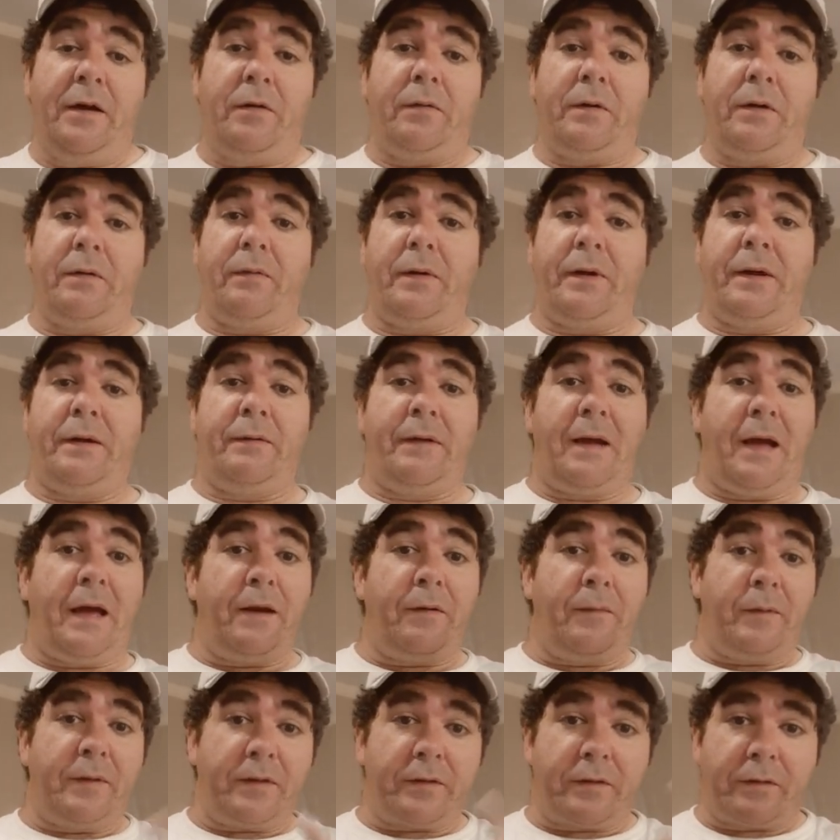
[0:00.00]
We went
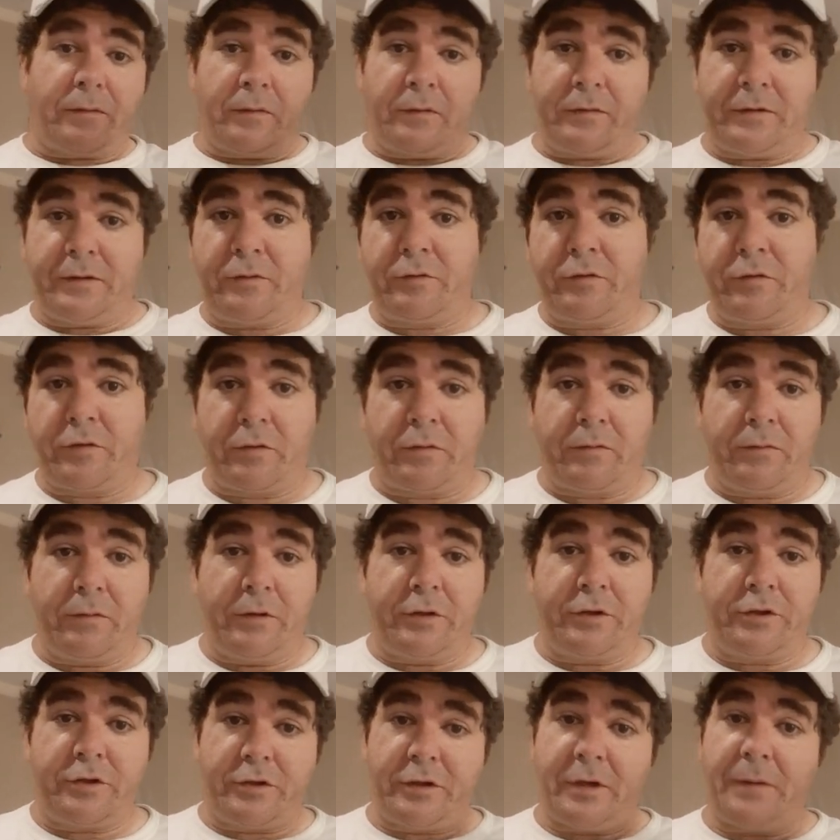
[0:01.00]
around and we
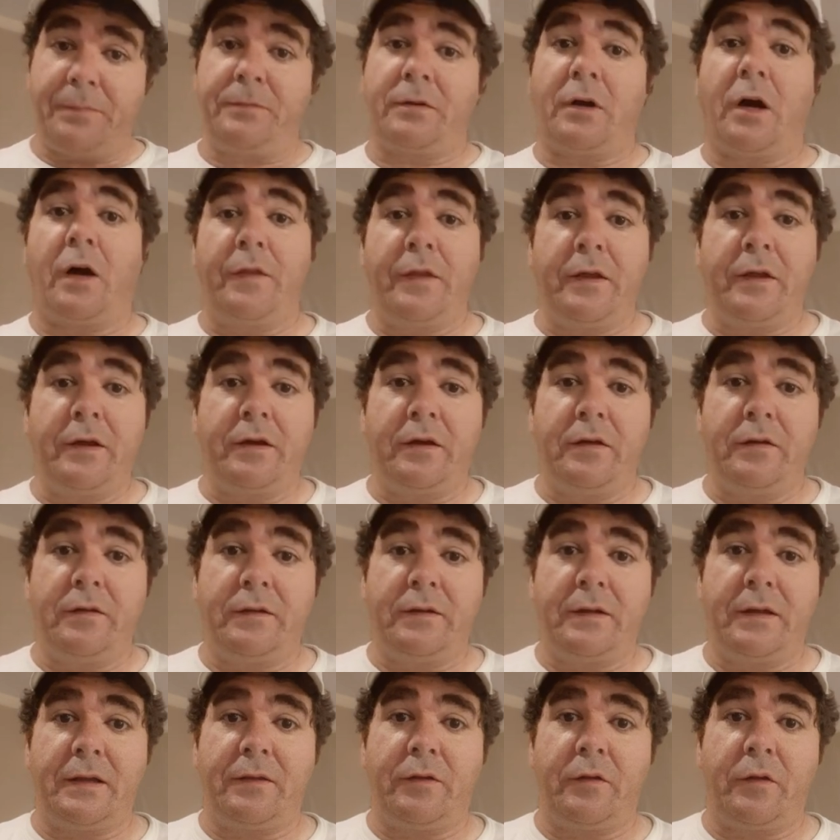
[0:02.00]
stripped all the
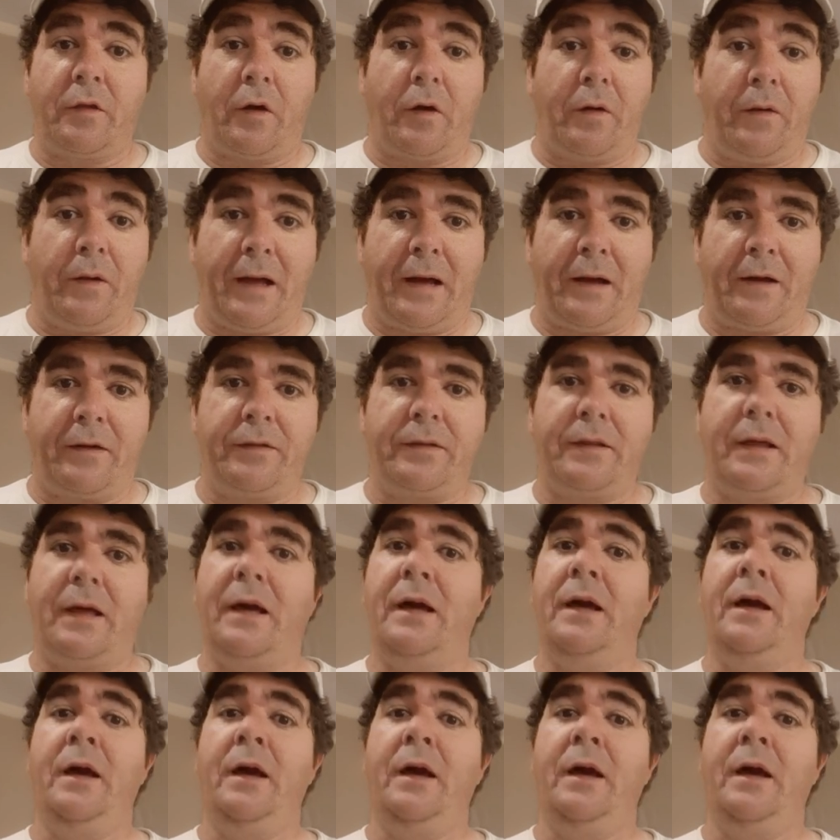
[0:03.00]
acoustic to the whole house.